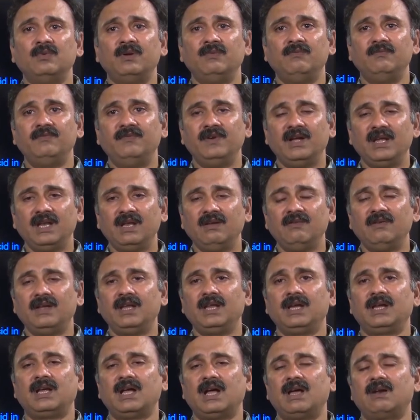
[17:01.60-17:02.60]
to be very,
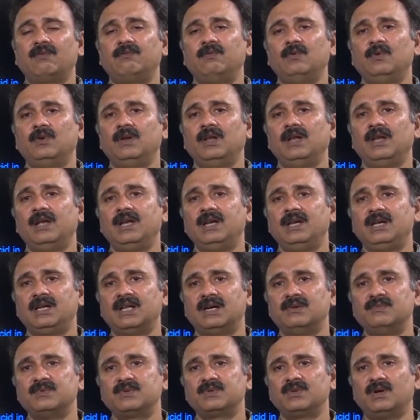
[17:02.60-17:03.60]
very careful in
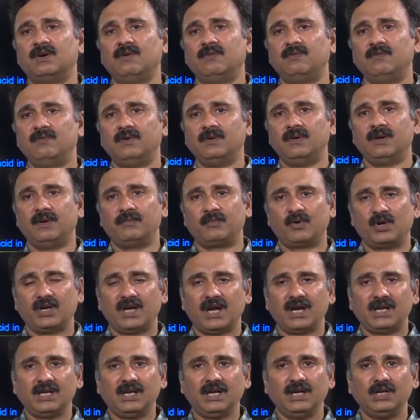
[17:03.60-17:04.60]
terms of
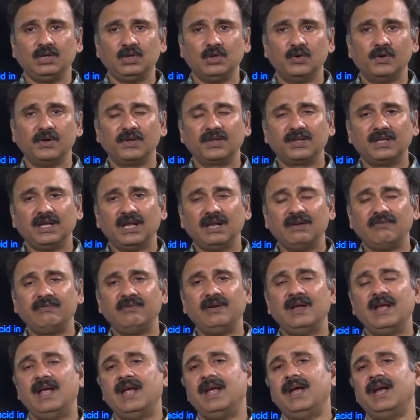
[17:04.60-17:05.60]
protecting
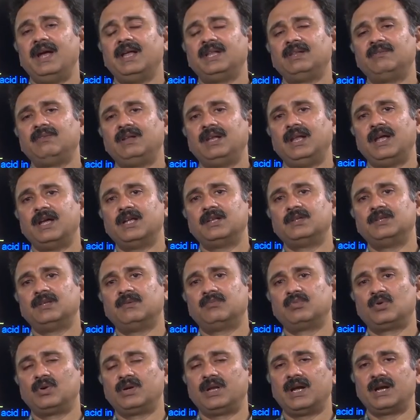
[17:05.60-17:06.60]
yourself as well as
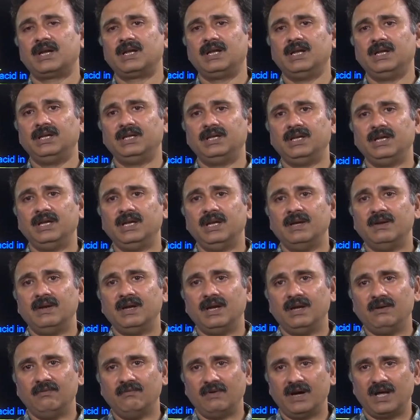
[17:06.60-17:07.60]
protecting the
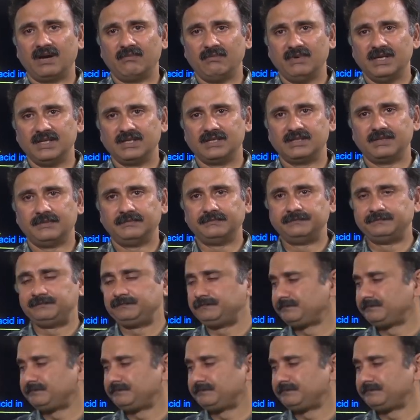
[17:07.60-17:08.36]
environment.